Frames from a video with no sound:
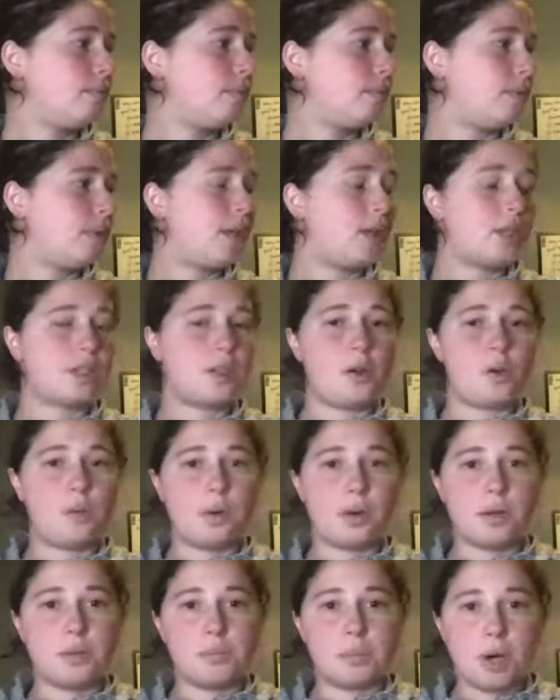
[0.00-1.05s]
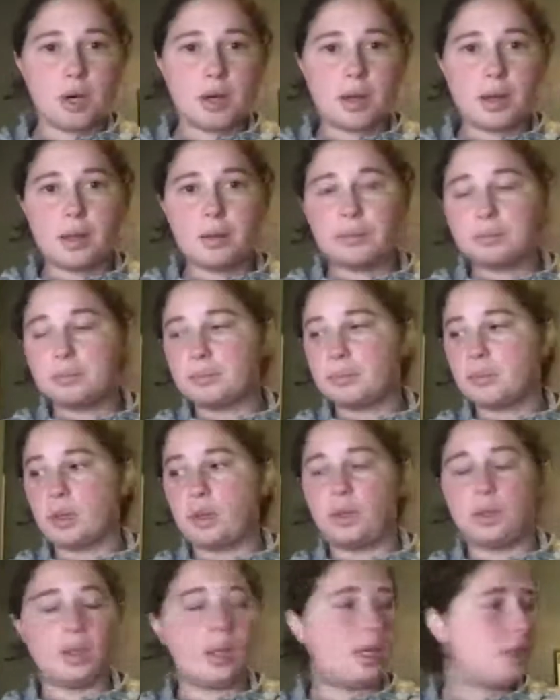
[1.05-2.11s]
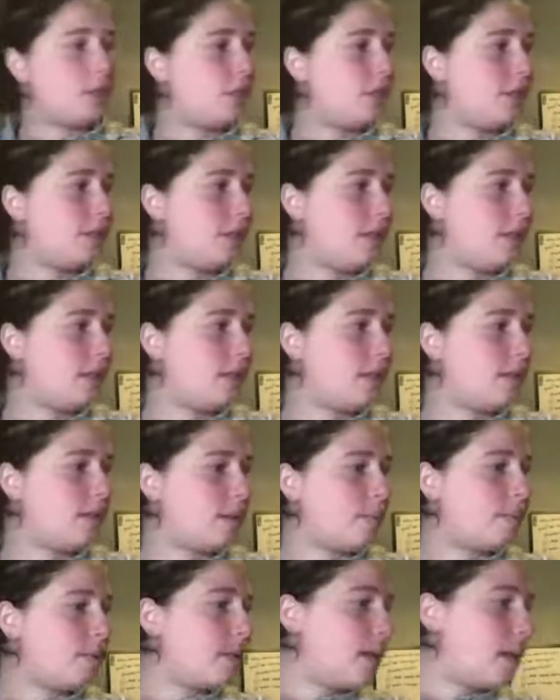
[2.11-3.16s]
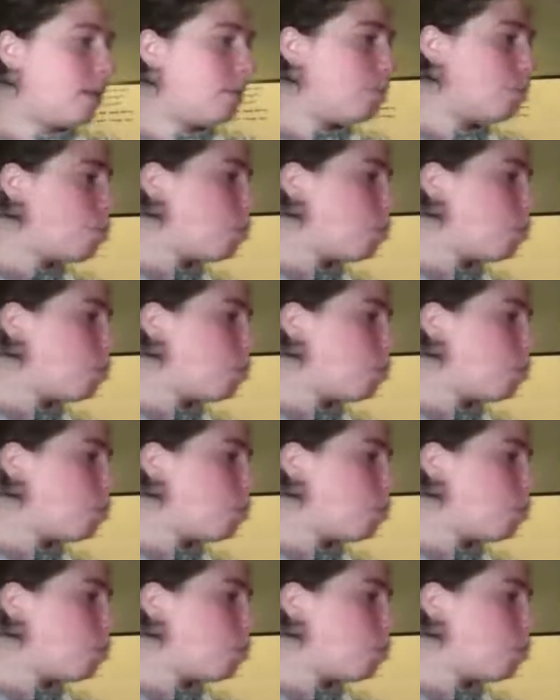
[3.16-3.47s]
I just don't want her barking a whole lot. She gets upset,